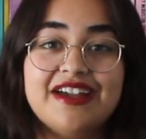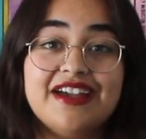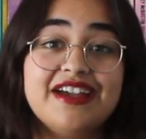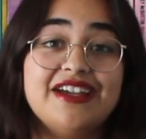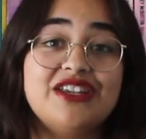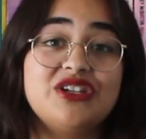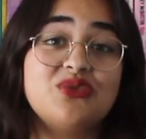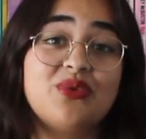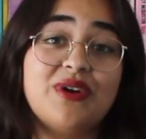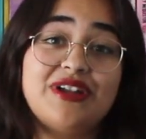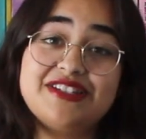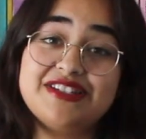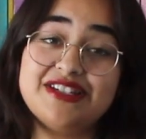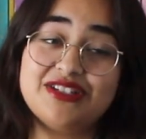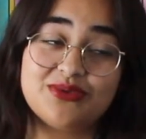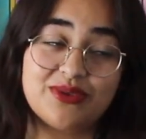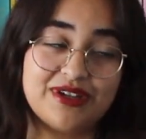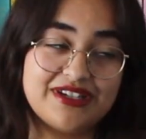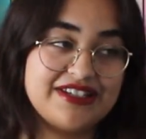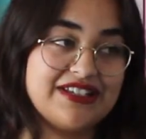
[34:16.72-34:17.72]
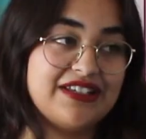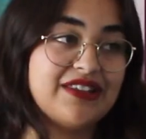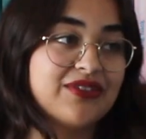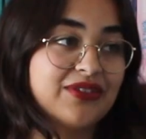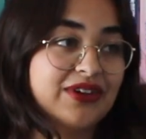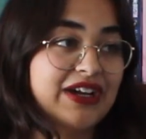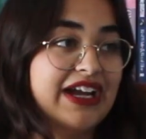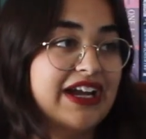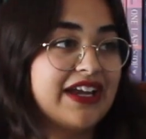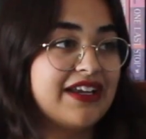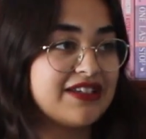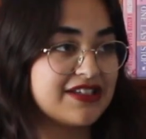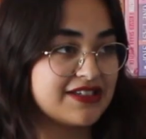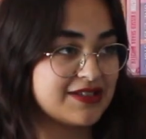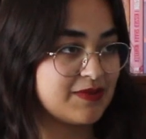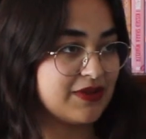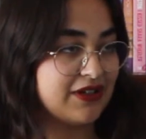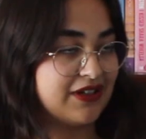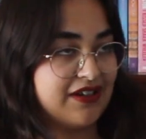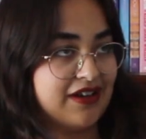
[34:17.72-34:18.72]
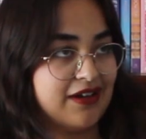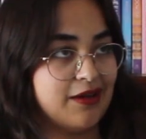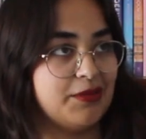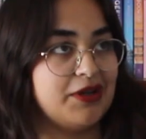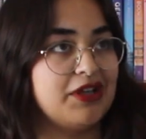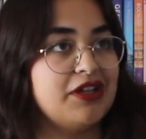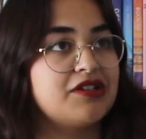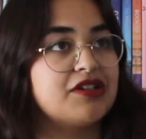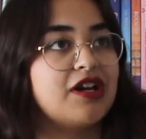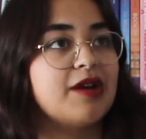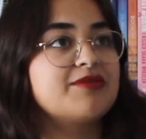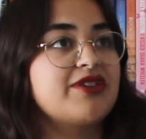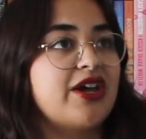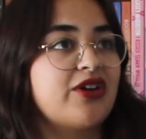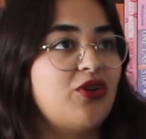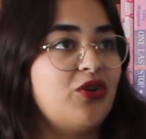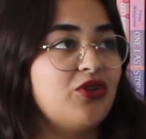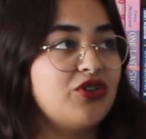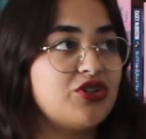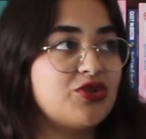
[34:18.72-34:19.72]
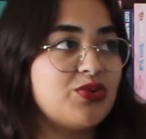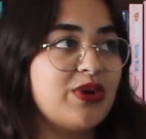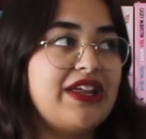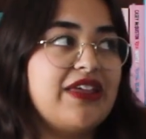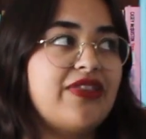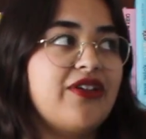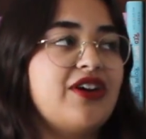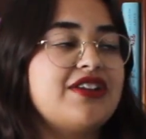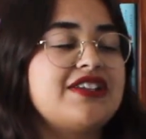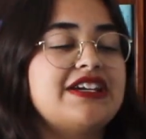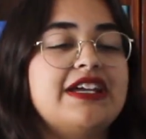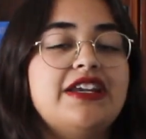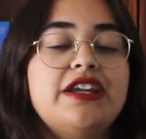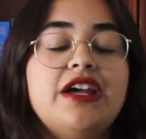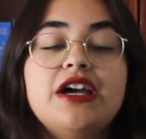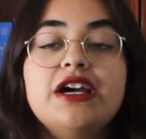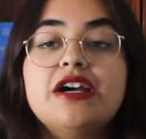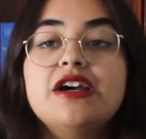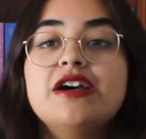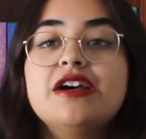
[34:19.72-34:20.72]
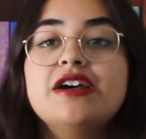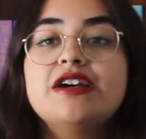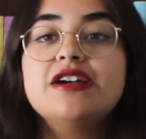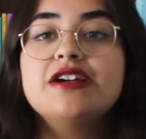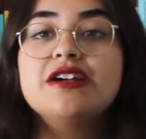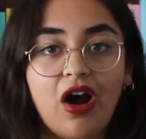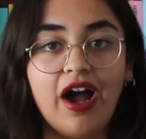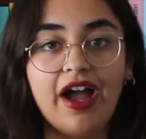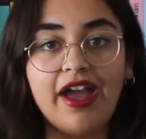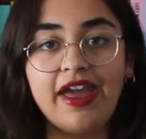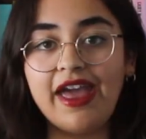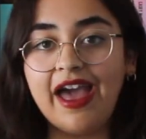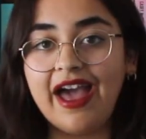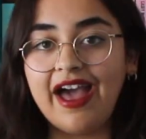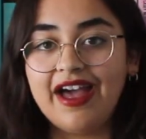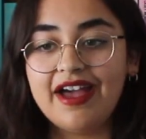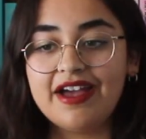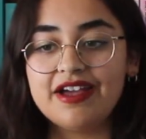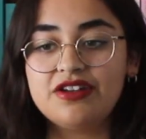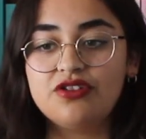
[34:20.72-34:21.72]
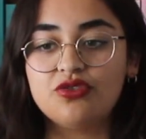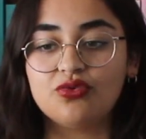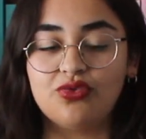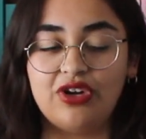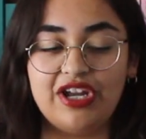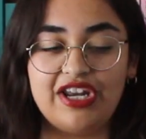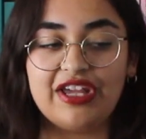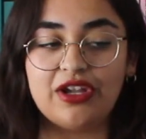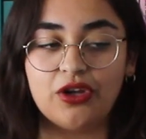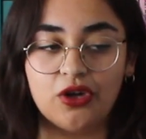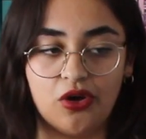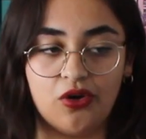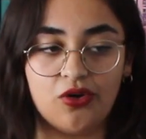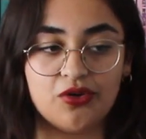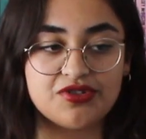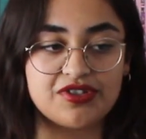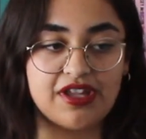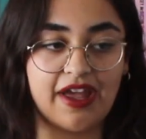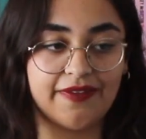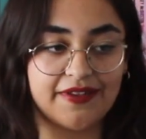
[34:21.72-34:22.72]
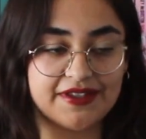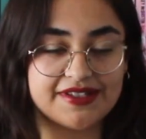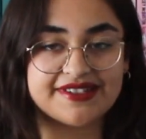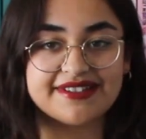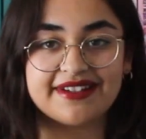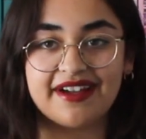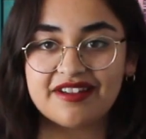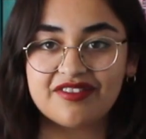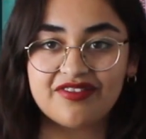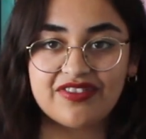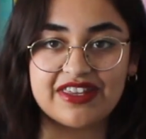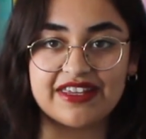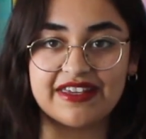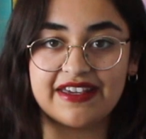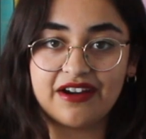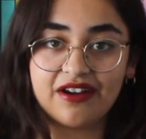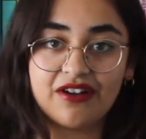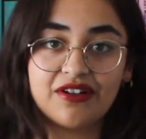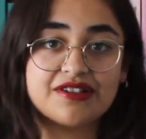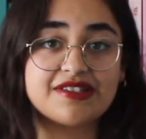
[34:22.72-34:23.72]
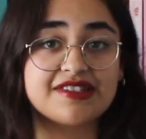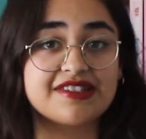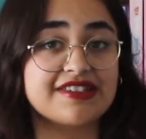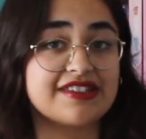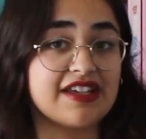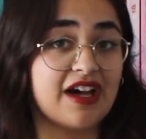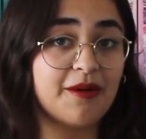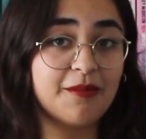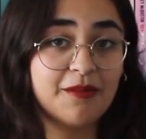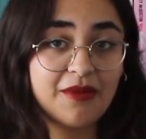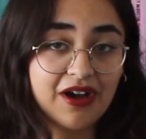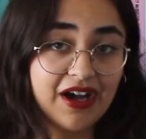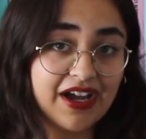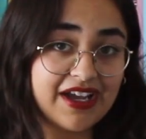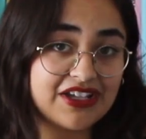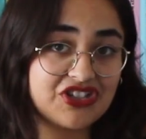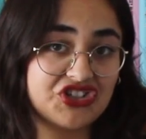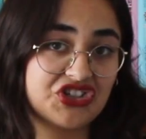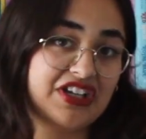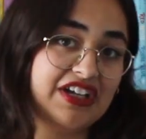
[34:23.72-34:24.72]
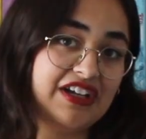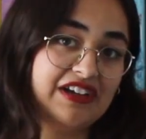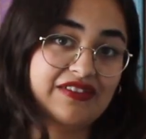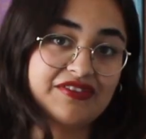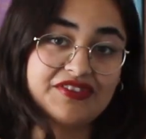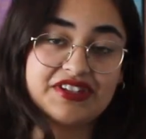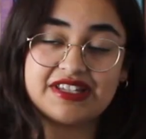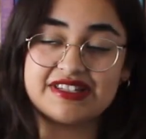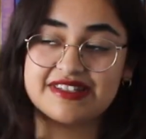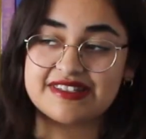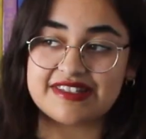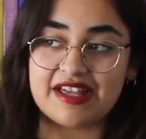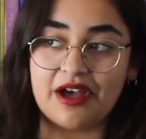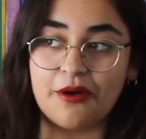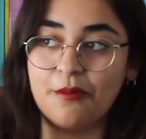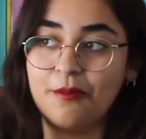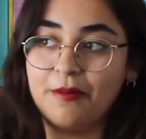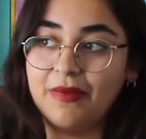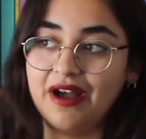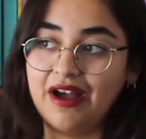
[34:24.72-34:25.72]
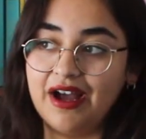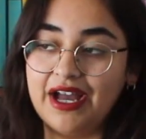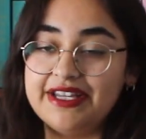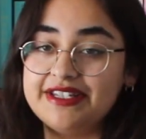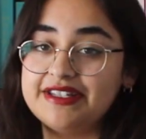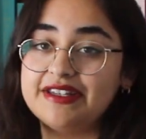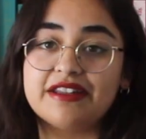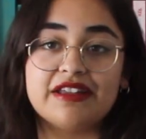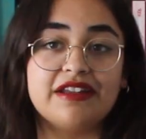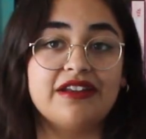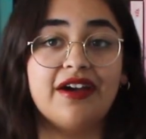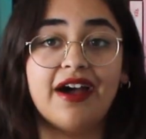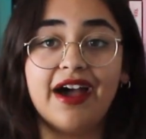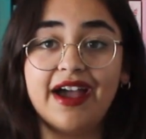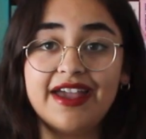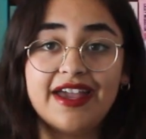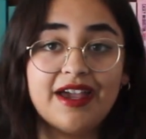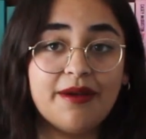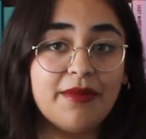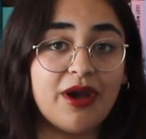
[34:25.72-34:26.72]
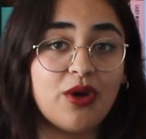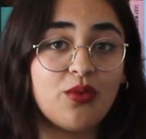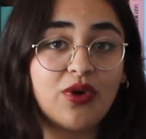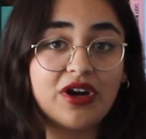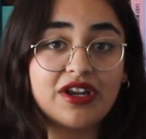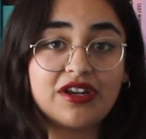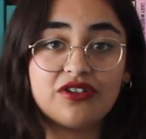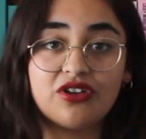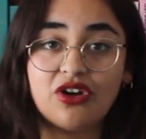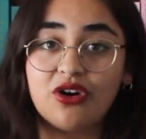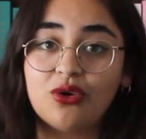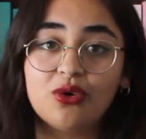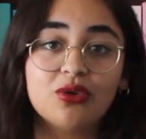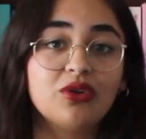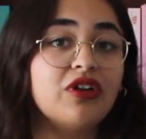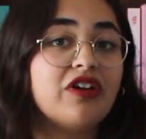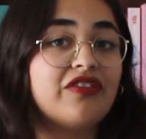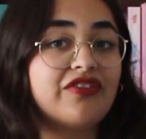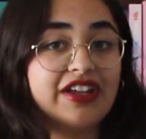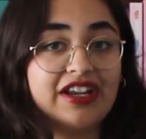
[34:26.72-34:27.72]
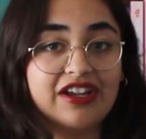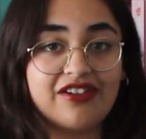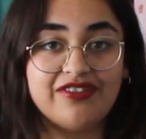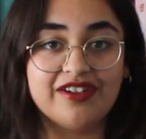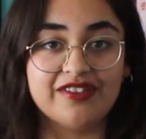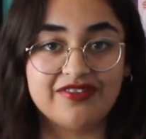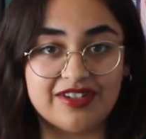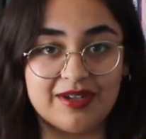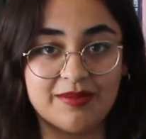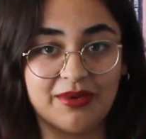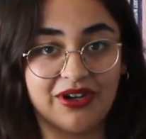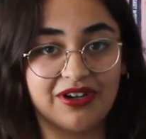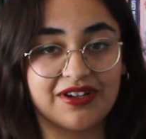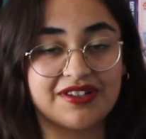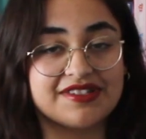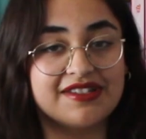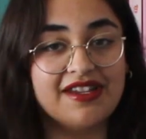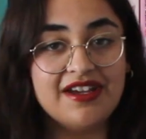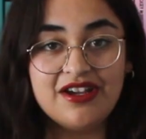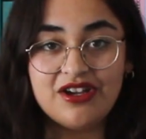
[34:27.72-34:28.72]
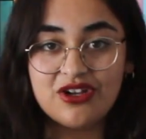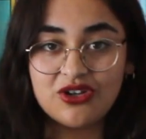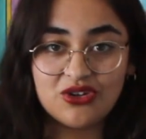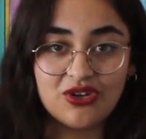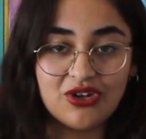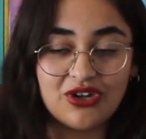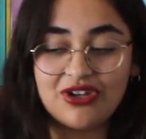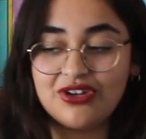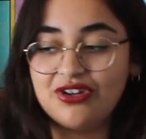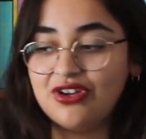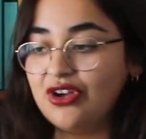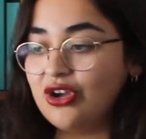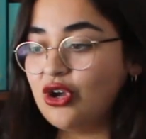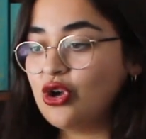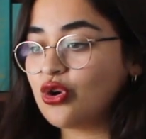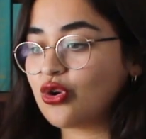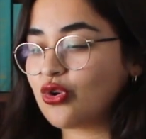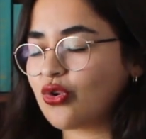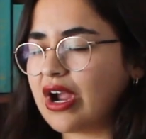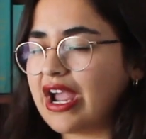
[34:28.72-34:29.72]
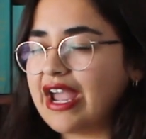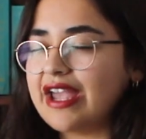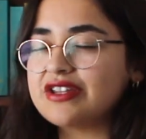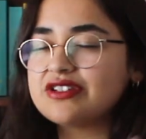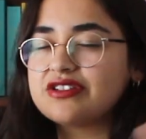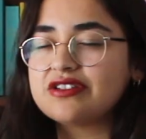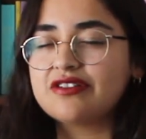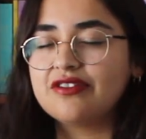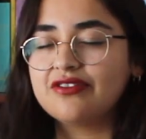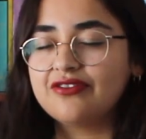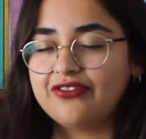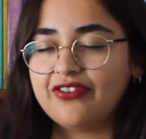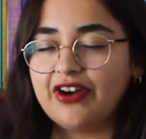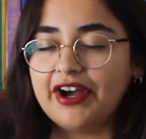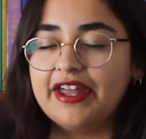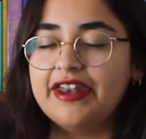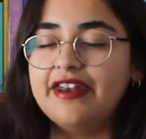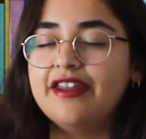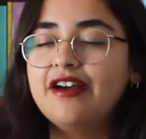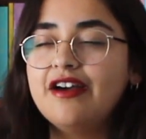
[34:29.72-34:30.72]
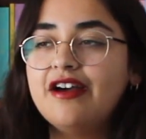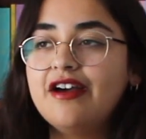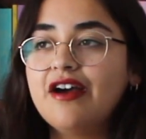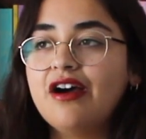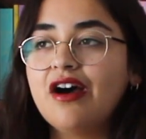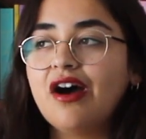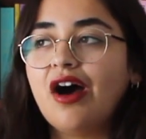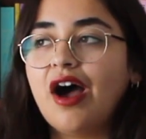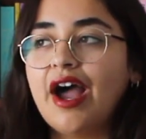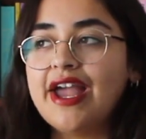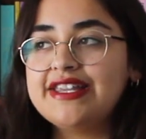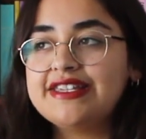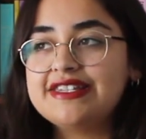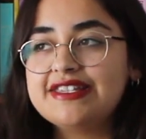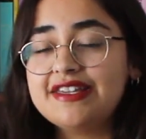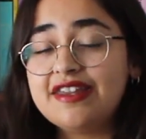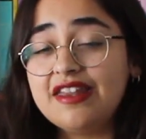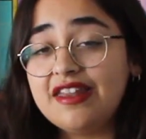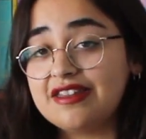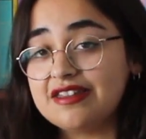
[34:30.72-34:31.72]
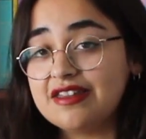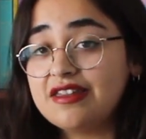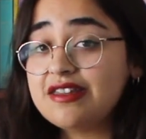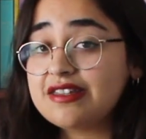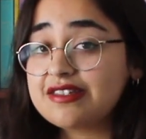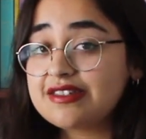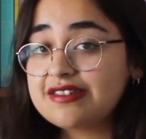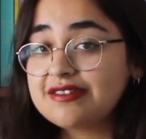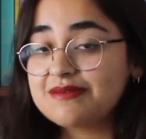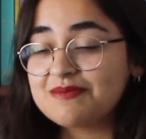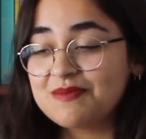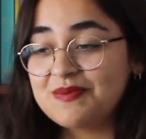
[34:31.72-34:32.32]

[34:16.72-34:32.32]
in 2023, despite how many times I called it 2013. I had reading goals at the start of the year. Some I achieved, some I didn't. I hit my one goal of hitting 50 books. Good, great, fun. I didn't